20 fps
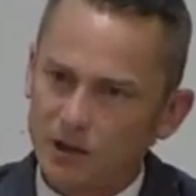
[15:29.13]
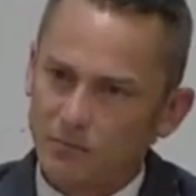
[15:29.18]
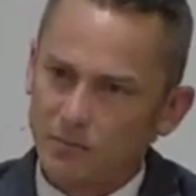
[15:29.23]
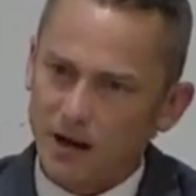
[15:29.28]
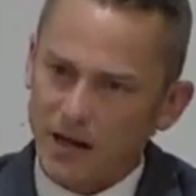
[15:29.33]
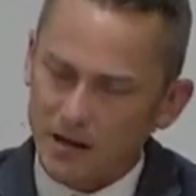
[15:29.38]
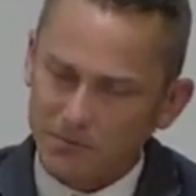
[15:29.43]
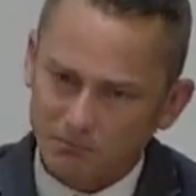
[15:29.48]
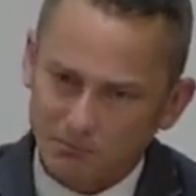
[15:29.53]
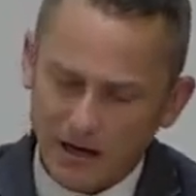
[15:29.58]

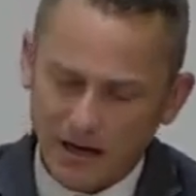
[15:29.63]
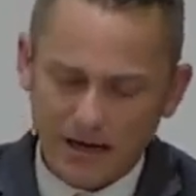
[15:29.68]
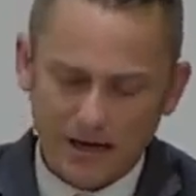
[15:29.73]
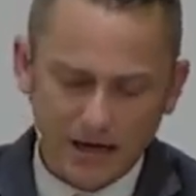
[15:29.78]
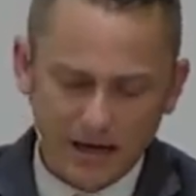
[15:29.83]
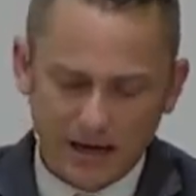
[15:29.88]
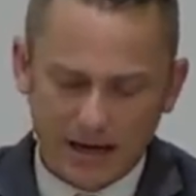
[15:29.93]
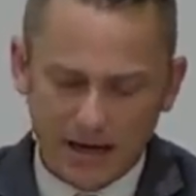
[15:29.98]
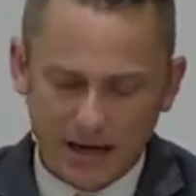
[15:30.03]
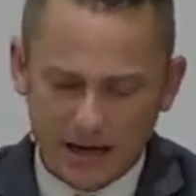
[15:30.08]
by a
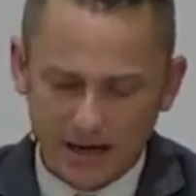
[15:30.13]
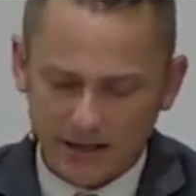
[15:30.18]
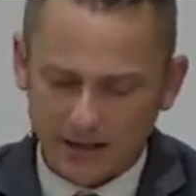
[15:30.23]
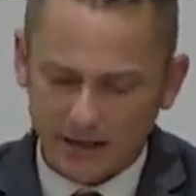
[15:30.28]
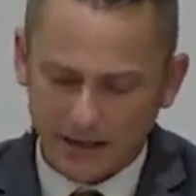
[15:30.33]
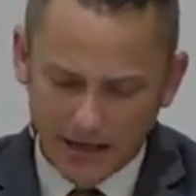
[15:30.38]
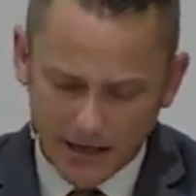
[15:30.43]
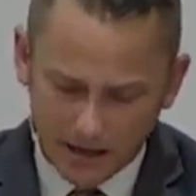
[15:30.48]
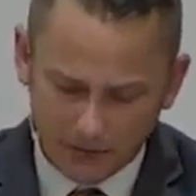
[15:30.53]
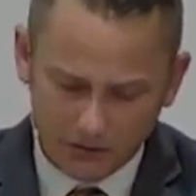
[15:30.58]
mighty hand and
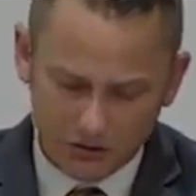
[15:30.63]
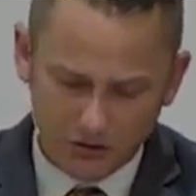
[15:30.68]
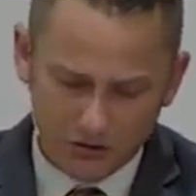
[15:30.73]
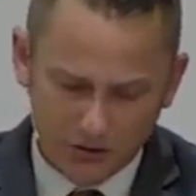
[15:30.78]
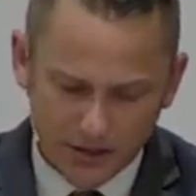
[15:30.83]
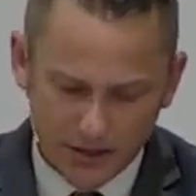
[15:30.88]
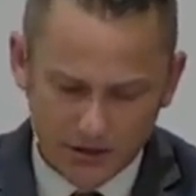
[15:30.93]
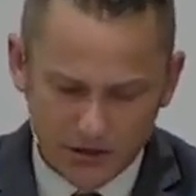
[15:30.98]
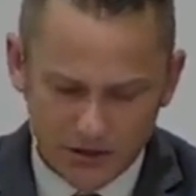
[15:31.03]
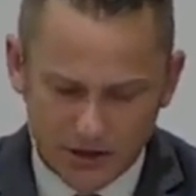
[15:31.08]
an
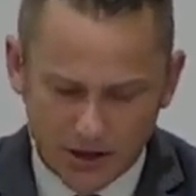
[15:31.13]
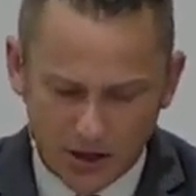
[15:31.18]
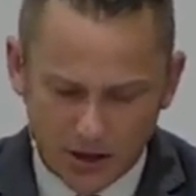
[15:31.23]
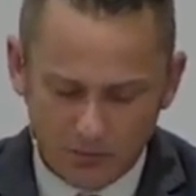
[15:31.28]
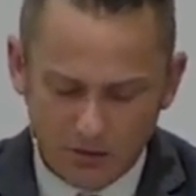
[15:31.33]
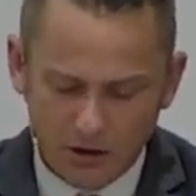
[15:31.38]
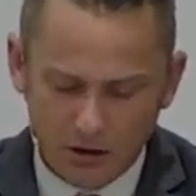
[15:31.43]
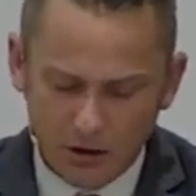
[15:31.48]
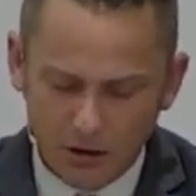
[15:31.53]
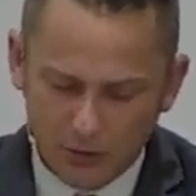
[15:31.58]
outstretched
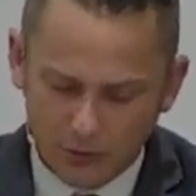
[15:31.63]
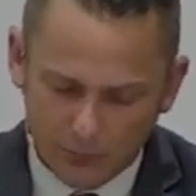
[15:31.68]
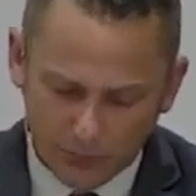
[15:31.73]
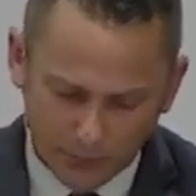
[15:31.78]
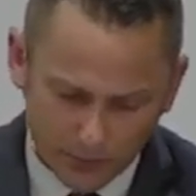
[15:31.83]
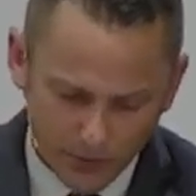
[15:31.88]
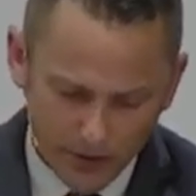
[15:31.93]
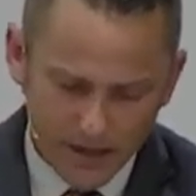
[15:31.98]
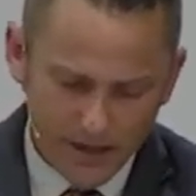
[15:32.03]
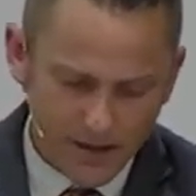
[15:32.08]
arm,
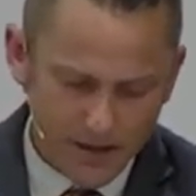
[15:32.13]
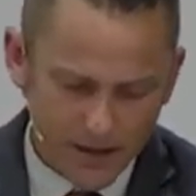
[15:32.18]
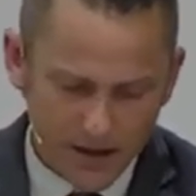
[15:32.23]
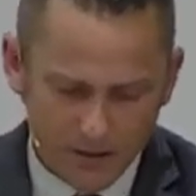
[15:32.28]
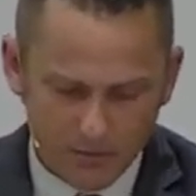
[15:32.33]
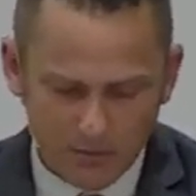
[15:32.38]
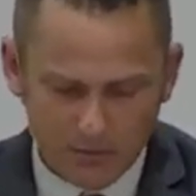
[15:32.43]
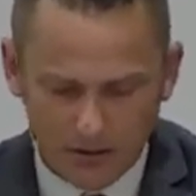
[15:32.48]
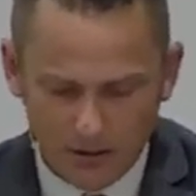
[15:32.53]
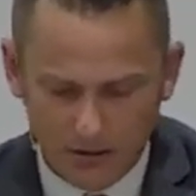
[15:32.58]
freed
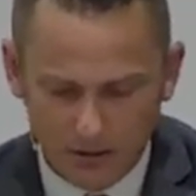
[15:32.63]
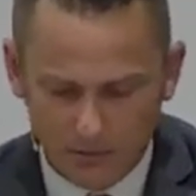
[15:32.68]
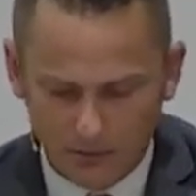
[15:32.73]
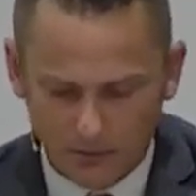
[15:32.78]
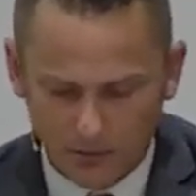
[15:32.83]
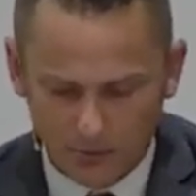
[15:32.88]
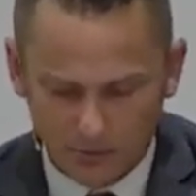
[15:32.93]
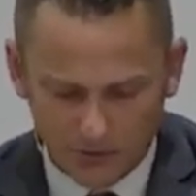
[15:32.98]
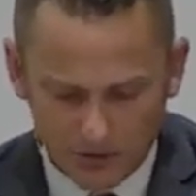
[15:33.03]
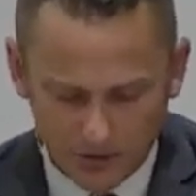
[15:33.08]
them
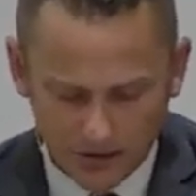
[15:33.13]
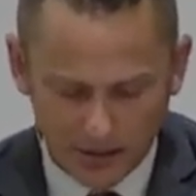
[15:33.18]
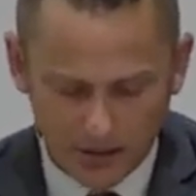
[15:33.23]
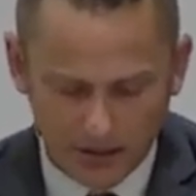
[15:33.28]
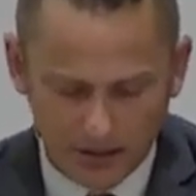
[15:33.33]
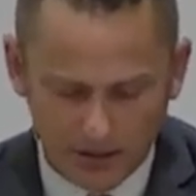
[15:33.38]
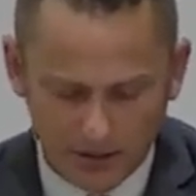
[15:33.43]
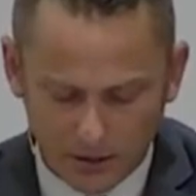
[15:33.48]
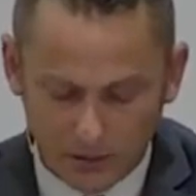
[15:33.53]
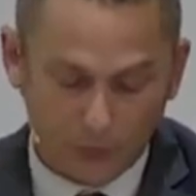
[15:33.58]
from
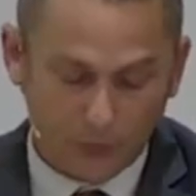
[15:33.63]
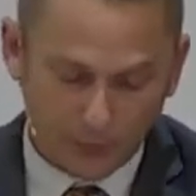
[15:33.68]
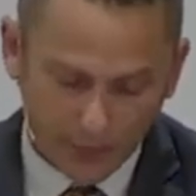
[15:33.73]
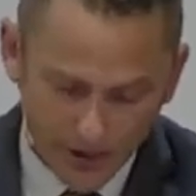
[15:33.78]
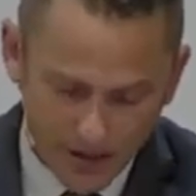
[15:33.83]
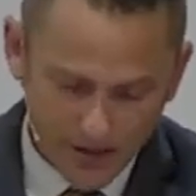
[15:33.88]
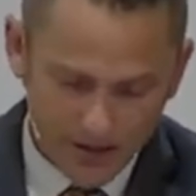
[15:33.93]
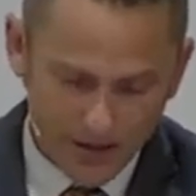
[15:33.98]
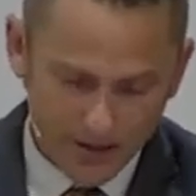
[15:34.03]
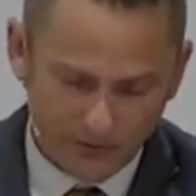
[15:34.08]
sin, or
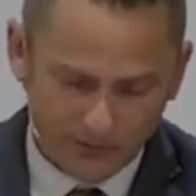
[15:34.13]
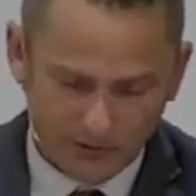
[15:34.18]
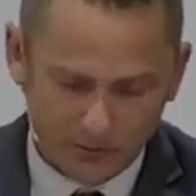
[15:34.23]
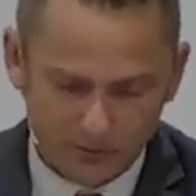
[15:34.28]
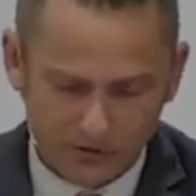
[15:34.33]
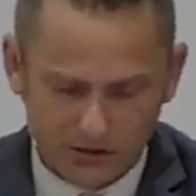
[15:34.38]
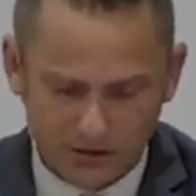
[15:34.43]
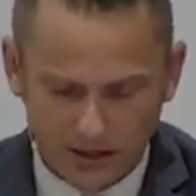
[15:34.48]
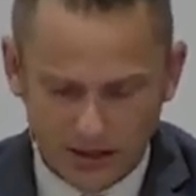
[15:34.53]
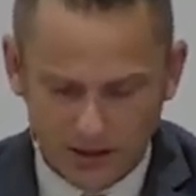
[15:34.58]
freed them from
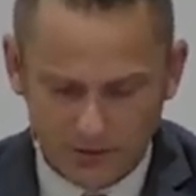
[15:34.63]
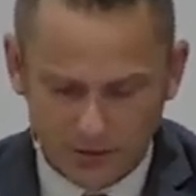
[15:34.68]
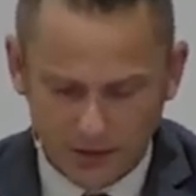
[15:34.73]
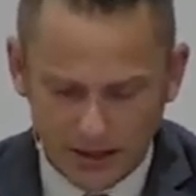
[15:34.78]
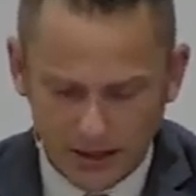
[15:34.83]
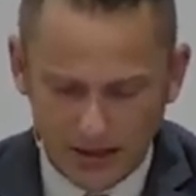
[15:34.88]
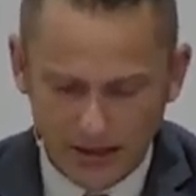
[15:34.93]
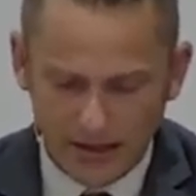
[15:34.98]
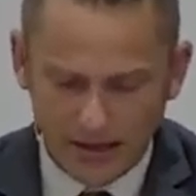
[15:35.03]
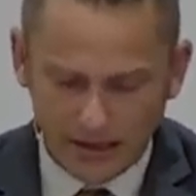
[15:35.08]

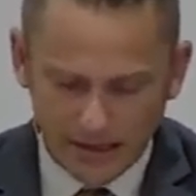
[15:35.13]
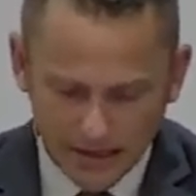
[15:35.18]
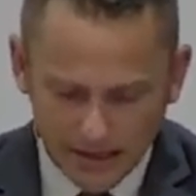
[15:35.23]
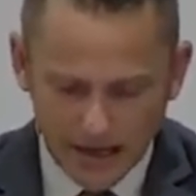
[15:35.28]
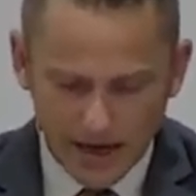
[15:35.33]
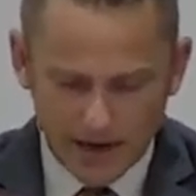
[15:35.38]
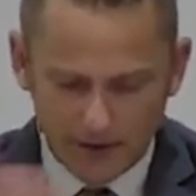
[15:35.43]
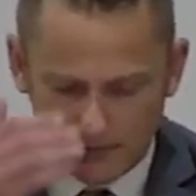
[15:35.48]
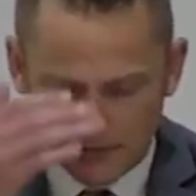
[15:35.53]
slavery, and gave